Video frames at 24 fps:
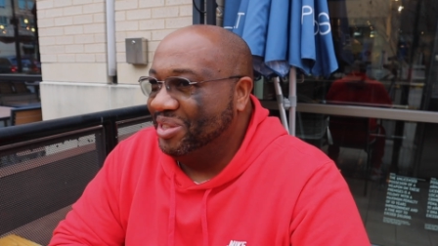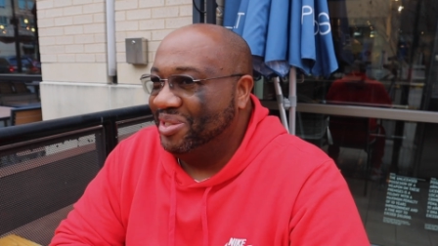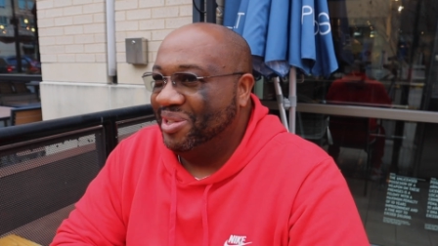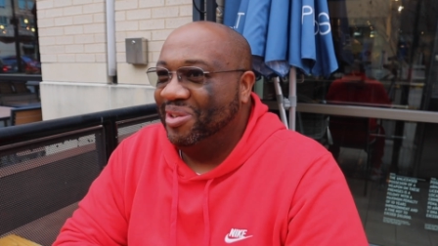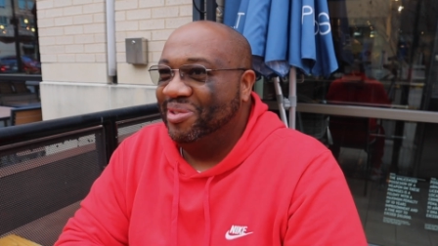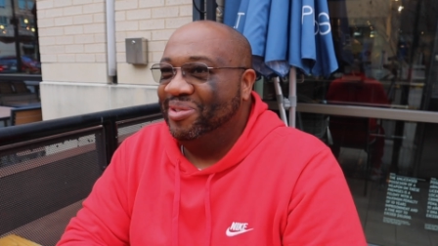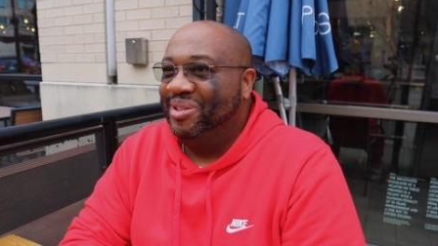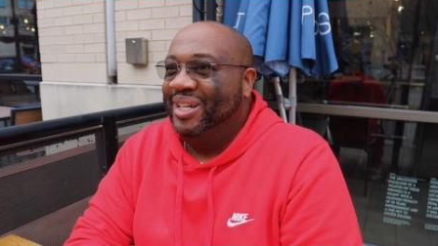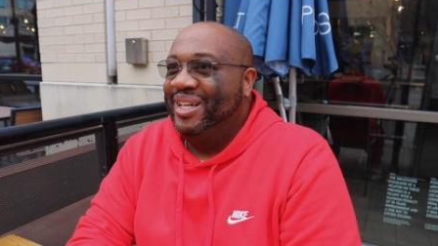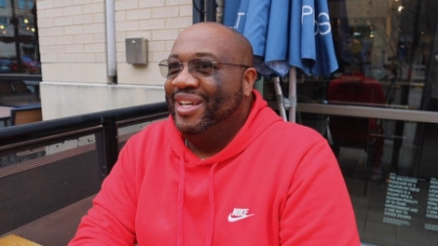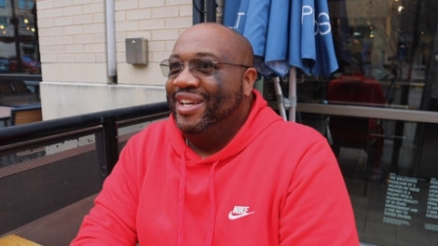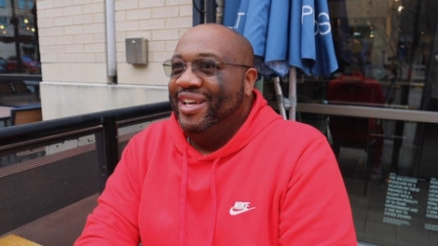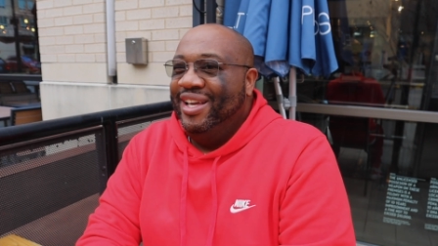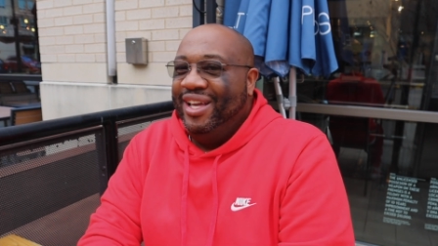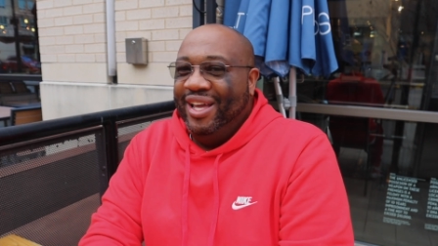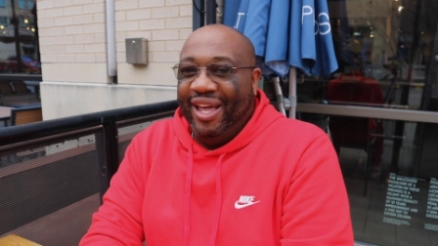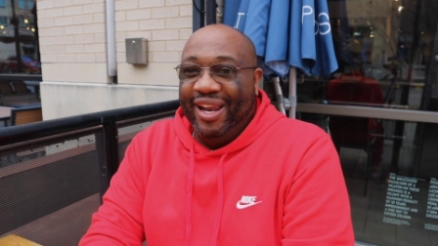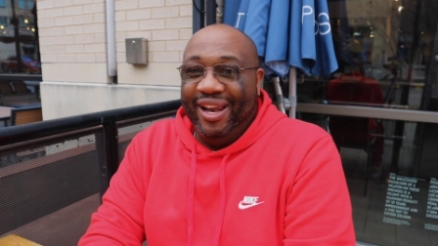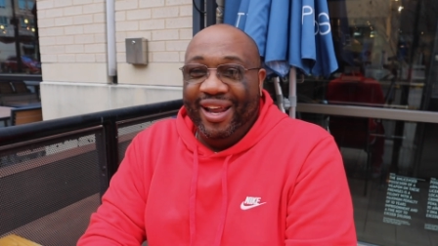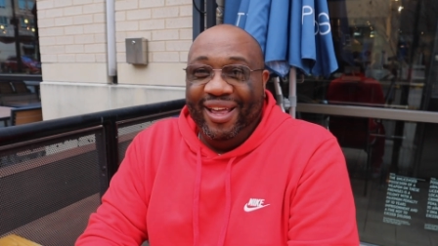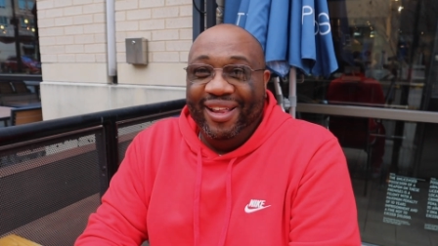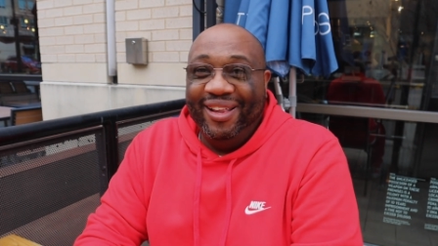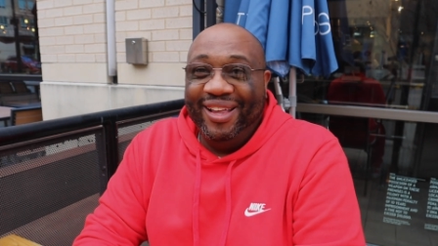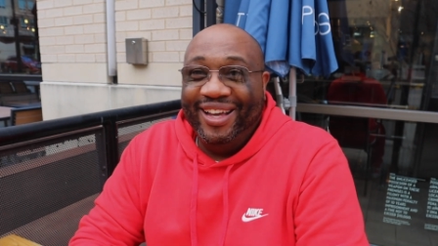So,
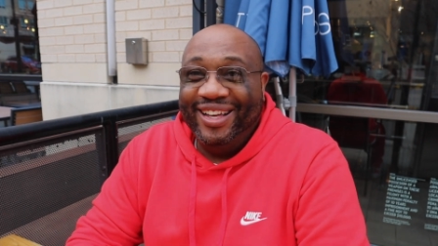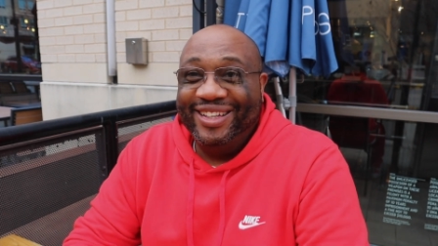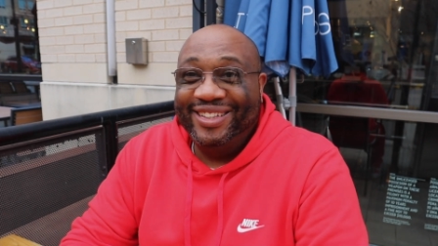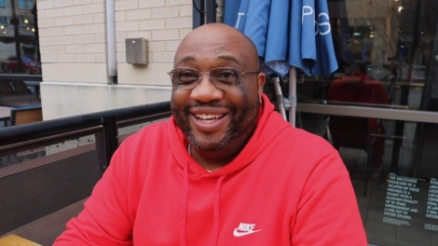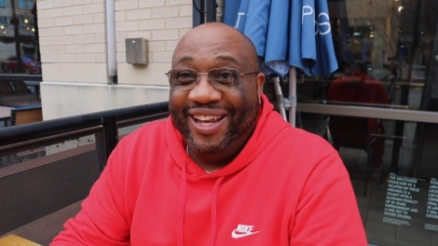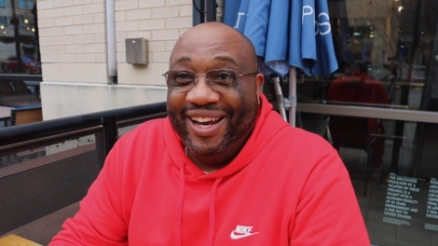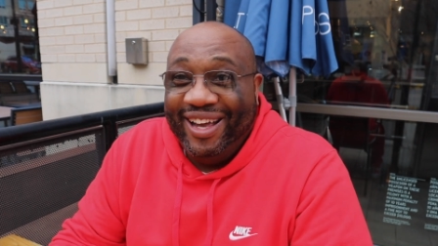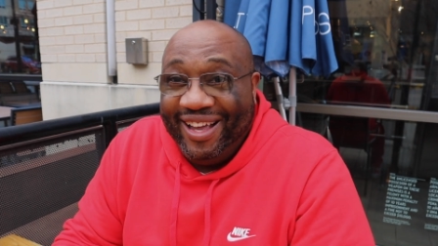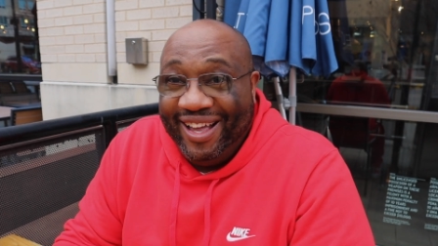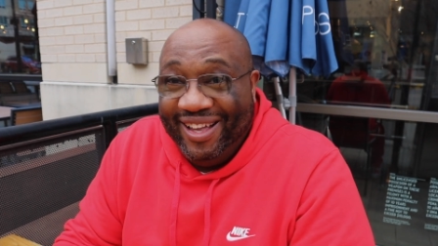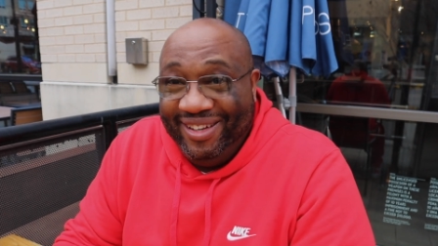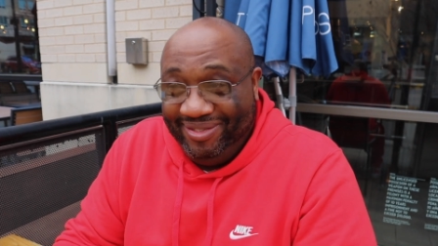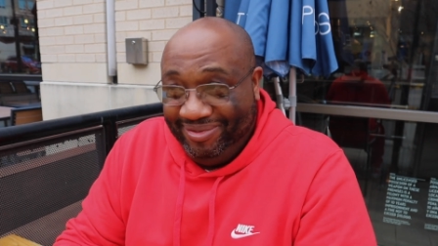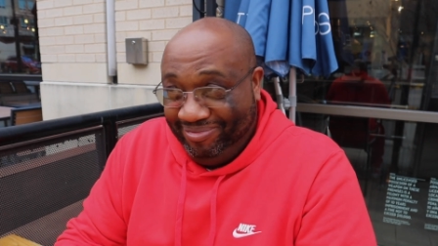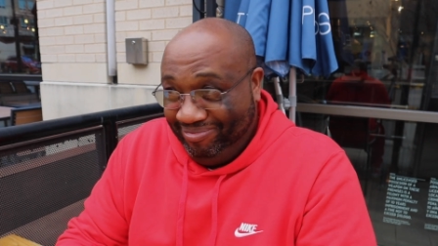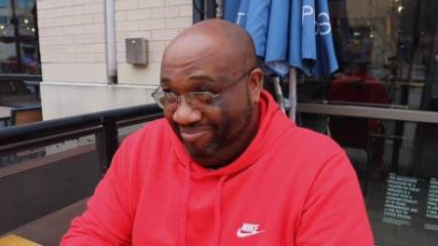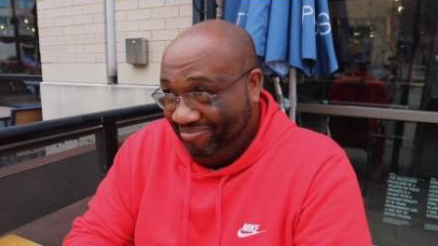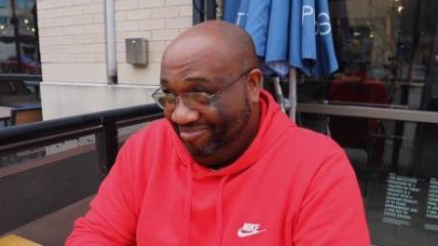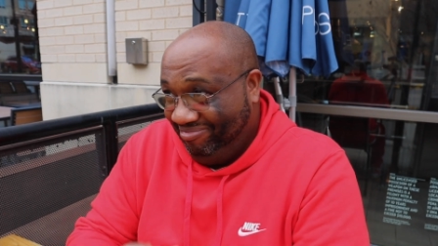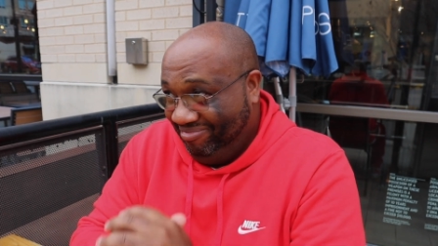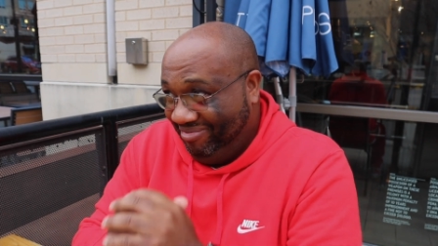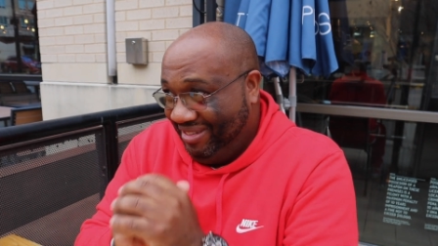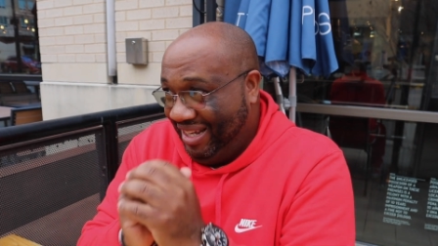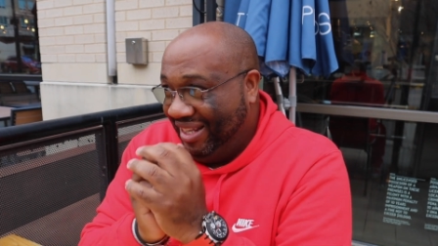and, and, like I said, I kind
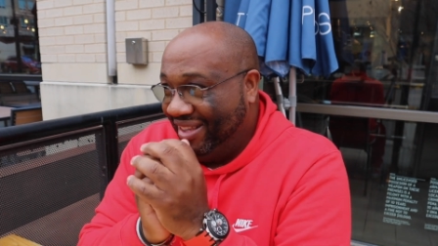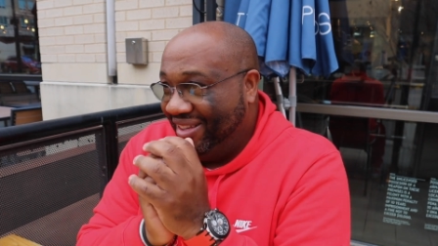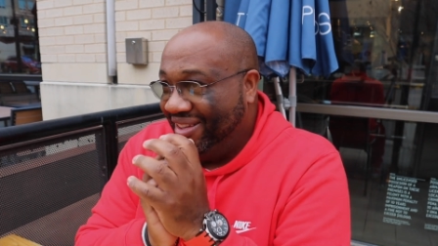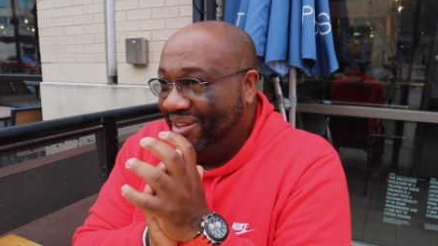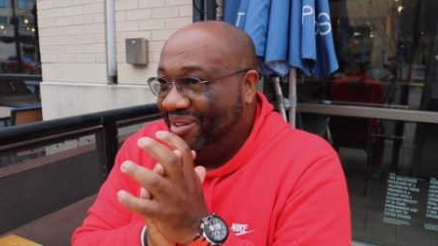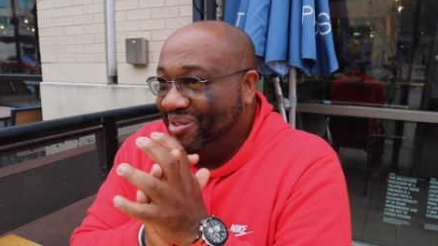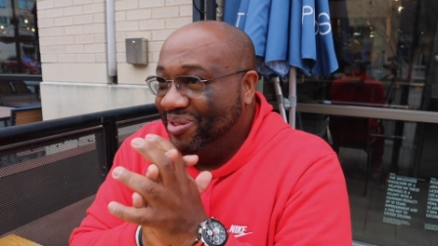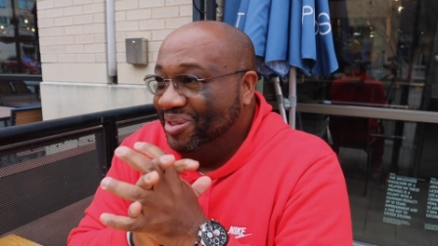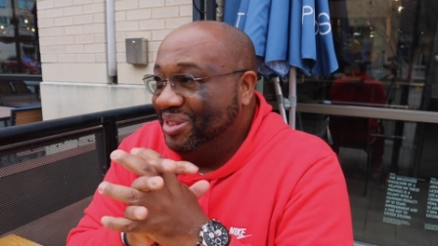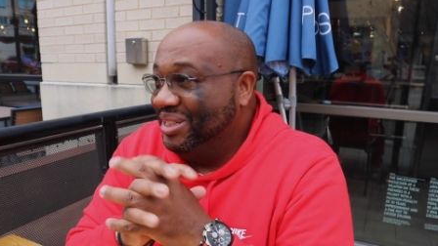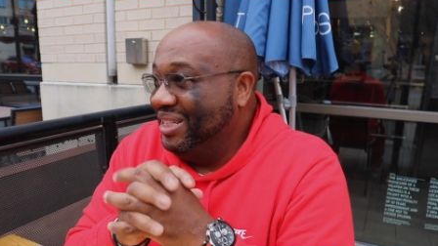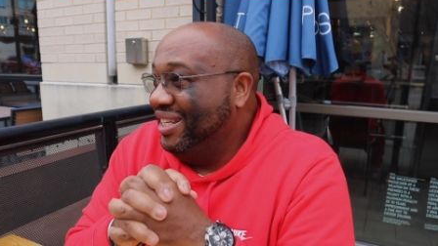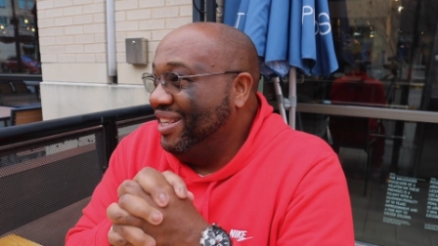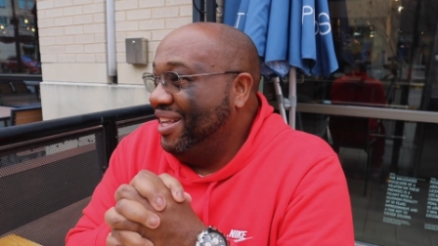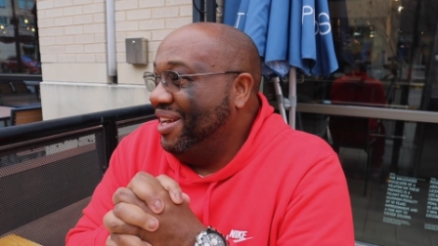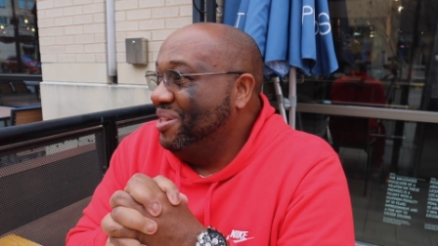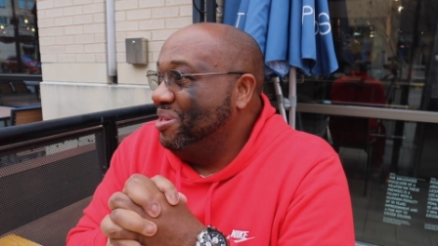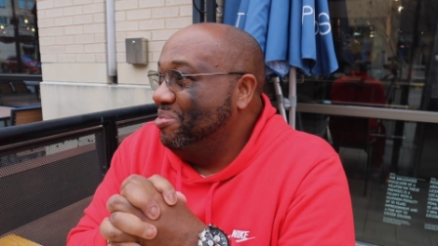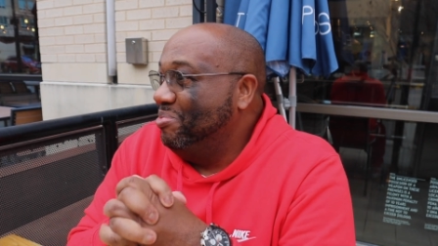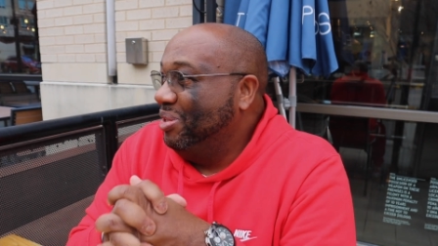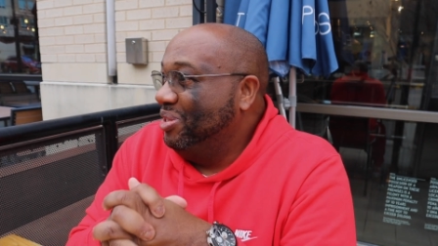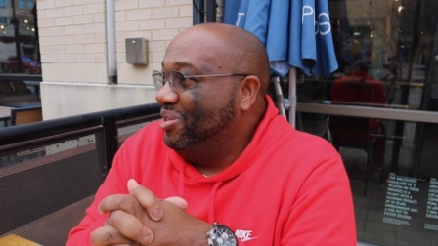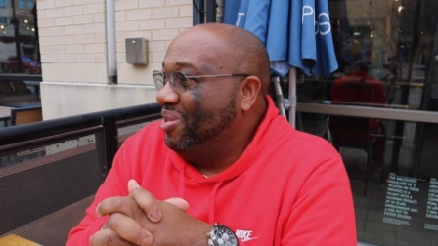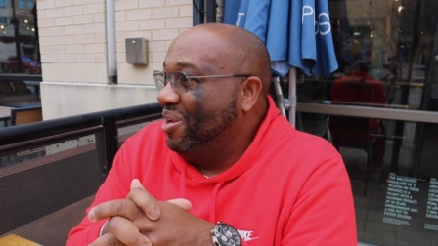I, I usually
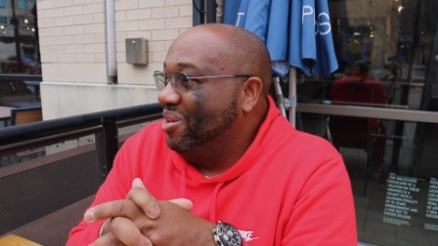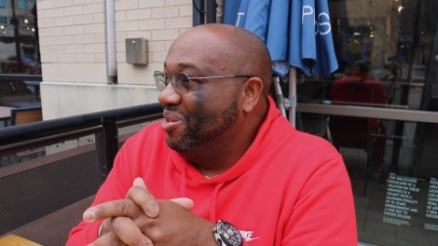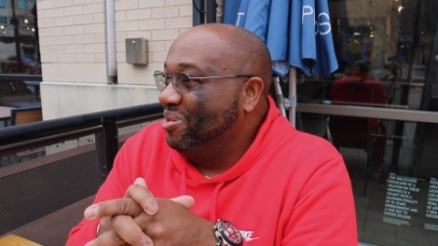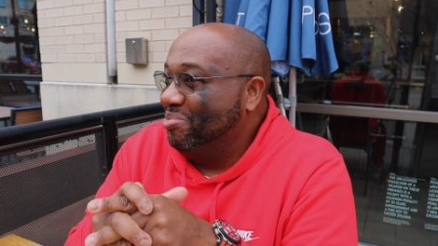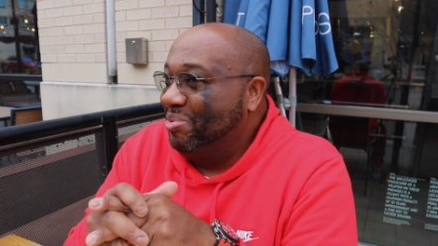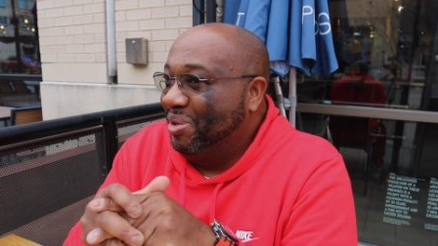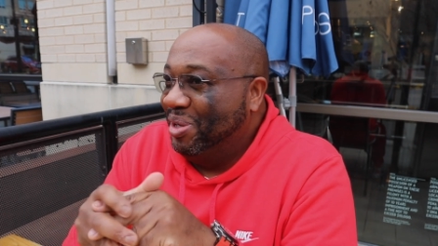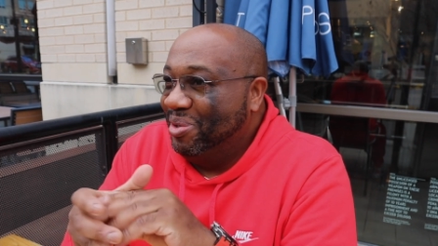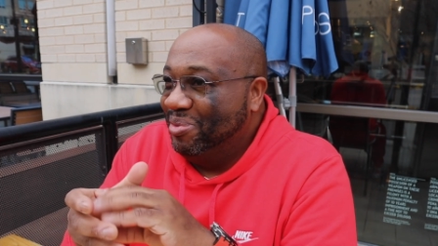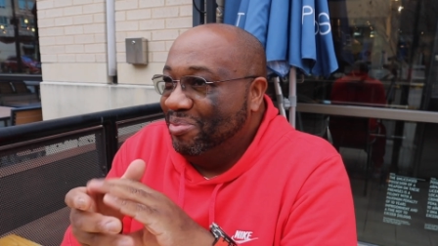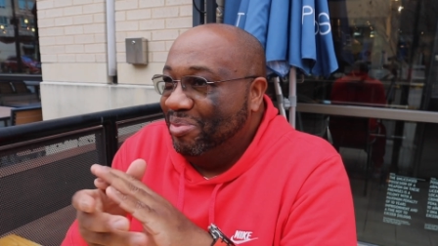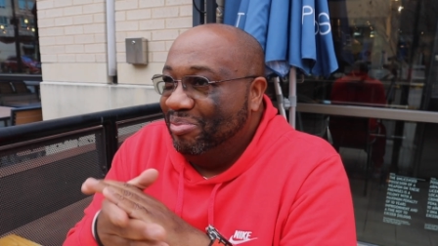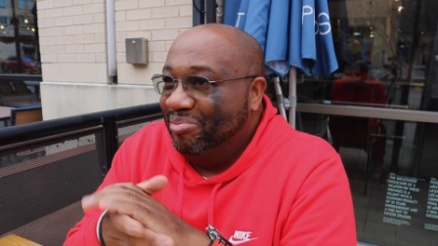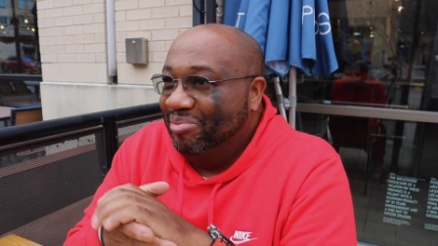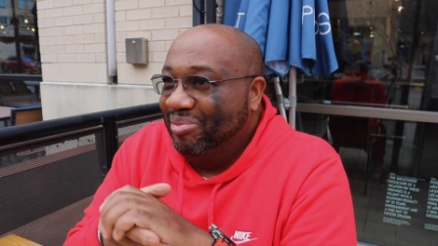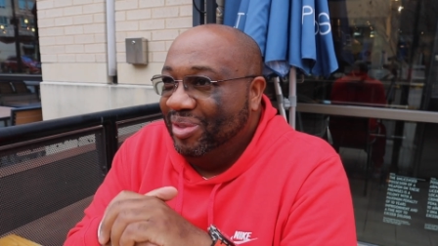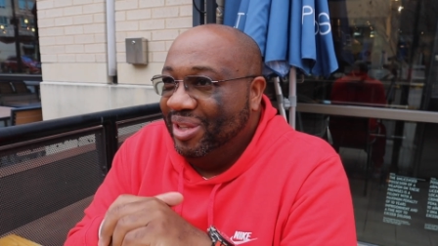like the McDonald's burger,